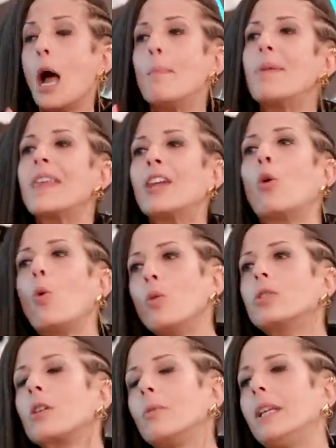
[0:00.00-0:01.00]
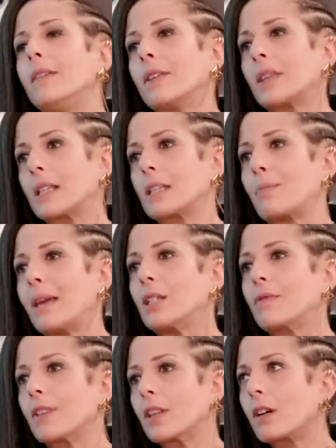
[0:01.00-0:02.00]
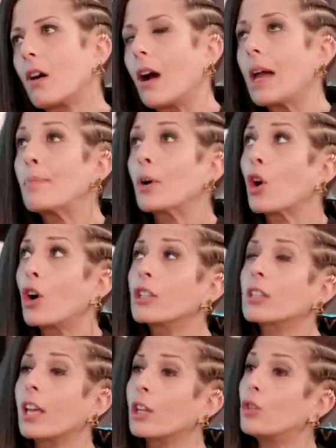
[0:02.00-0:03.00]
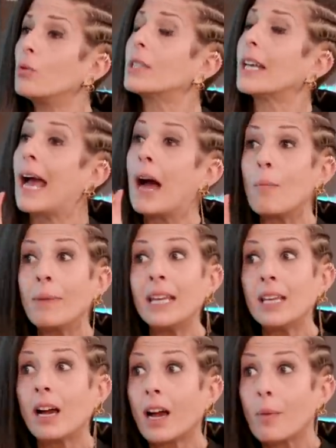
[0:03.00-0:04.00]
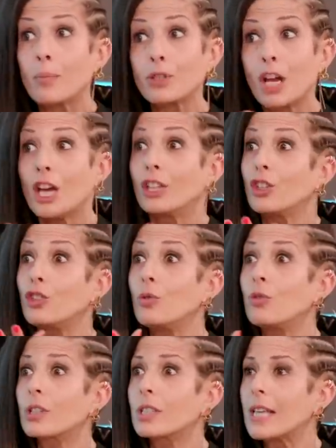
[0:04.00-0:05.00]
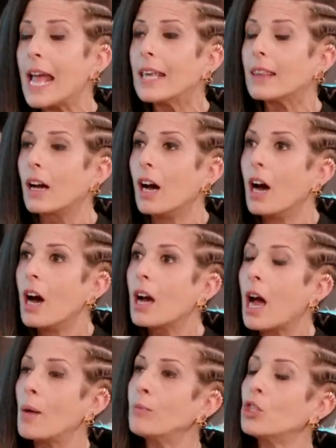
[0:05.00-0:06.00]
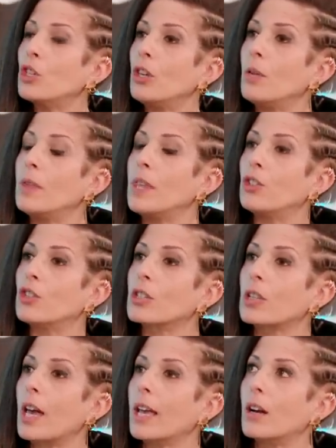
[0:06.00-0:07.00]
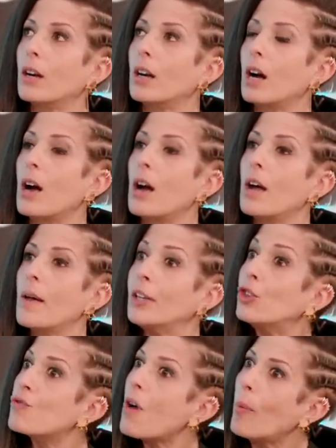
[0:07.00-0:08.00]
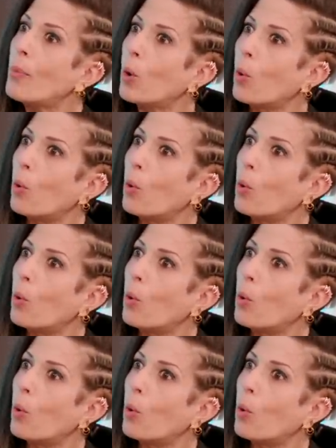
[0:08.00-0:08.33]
But then also leaving that space for the guy, because, like you said, how many young couples did you just say that? come to you and they're just like in trouble. In trouble.